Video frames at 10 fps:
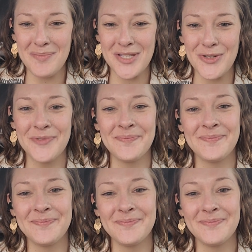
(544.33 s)
soon.
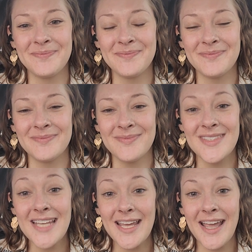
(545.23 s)

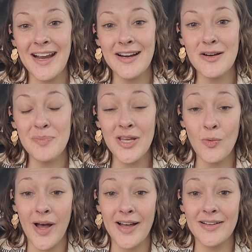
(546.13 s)
Take care, be
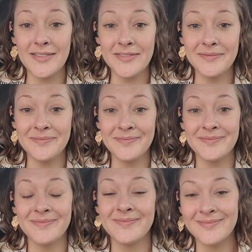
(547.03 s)
well.
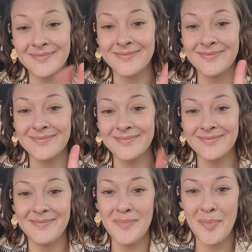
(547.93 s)

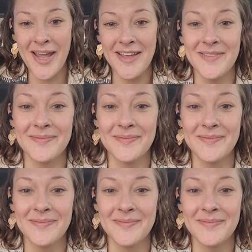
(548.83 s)
Bye-bye.